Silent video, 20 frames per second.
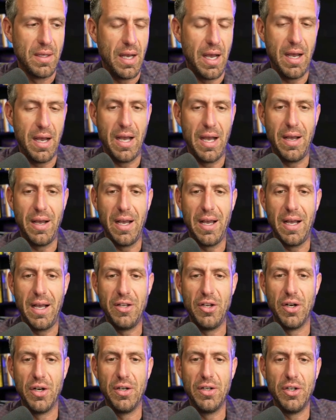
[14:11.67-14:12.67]
I,
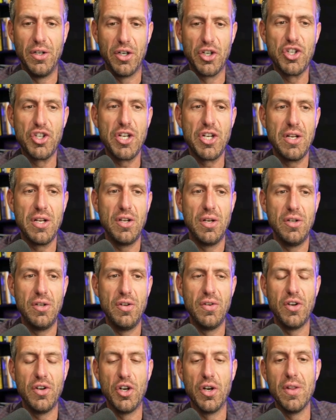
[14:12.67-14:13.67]
you're you're
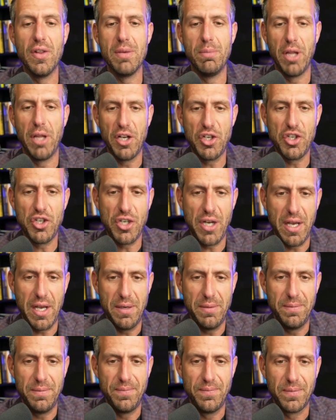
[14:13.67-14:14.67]
you, you're in the
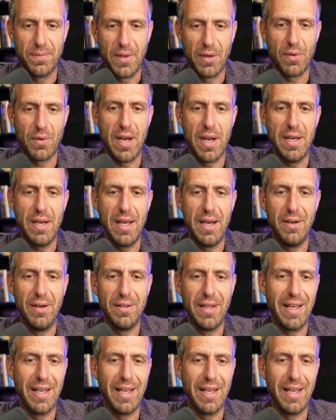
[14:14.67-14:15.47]
bloodshed right now.